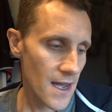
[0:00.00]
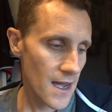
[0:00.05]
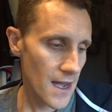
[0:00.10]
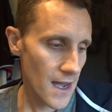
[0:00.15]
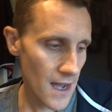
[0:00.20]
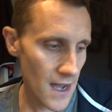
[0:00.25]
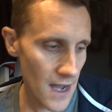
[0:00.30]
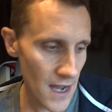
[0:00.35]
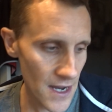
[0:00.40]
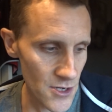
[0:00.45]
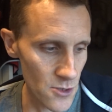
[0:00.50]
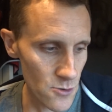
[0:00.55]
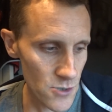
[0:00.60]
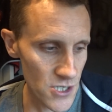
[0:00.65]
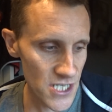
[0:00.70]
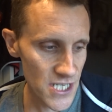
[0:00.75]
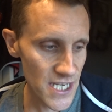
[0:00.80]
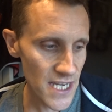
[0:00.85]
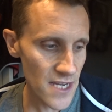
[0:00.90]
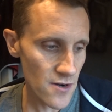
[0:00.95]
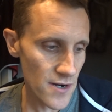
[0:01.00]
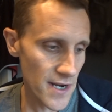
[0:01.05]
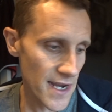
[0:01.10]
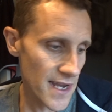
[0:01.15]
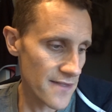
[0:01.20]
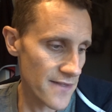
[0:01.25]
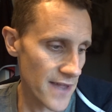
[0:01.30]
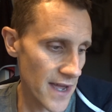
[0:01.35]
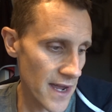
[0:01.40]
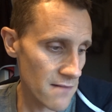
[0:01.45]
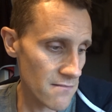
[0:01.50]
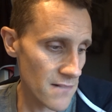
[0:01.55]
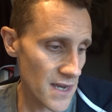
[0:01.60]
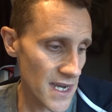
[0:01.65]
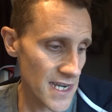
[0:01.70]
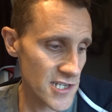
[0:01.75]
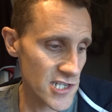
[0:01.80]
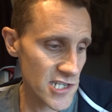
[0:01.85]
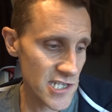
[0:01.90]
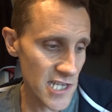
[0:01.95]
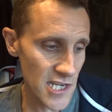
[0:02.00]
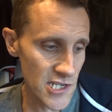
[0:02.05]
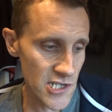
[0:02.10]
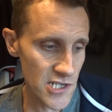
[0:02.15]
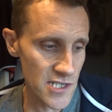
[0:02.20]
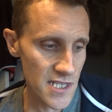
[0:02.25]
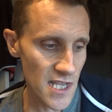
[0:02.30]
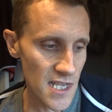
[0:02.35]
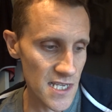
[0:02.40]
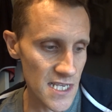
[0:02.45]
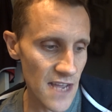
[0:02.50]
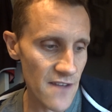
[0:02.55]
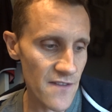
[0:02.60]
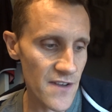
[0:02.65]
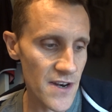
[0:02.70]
You'll see on it that each session does have a